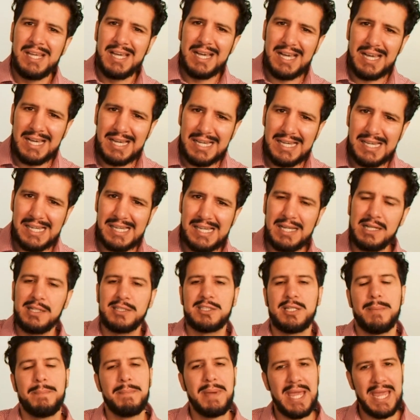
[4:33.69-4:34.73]

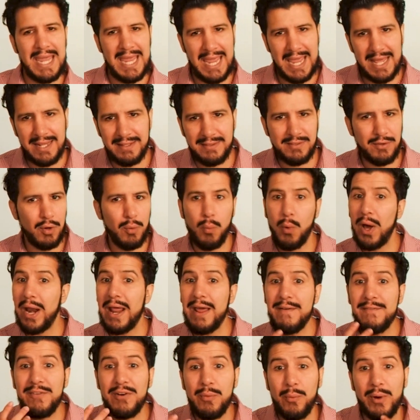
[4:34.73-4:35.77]
to pant, or
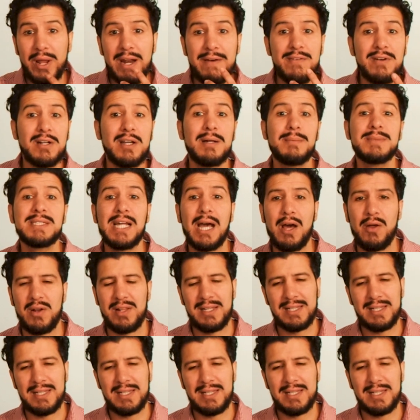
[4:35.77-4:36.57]
whatever comes out.